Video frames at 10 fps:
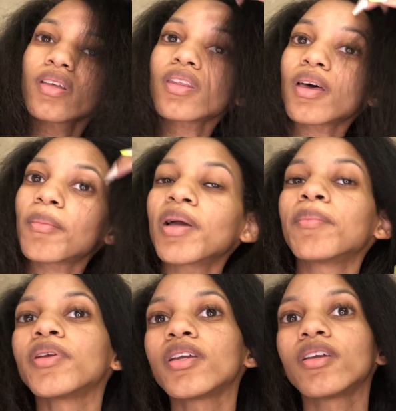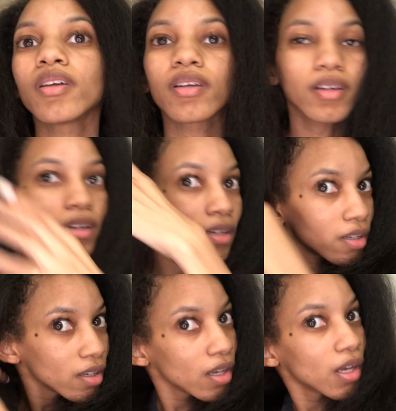That might be
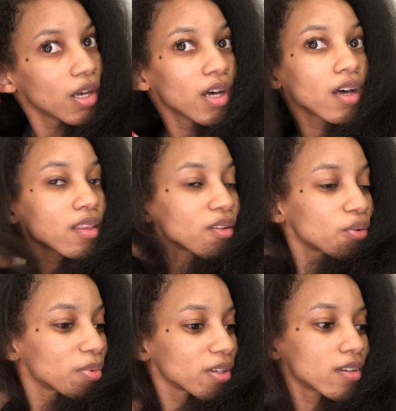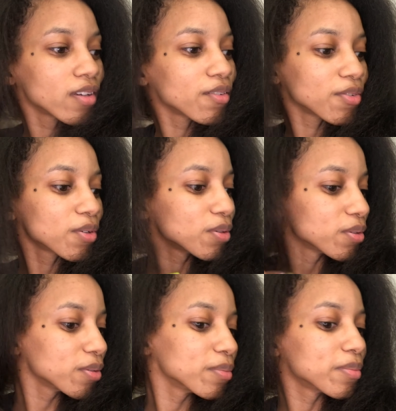a little bit difficult,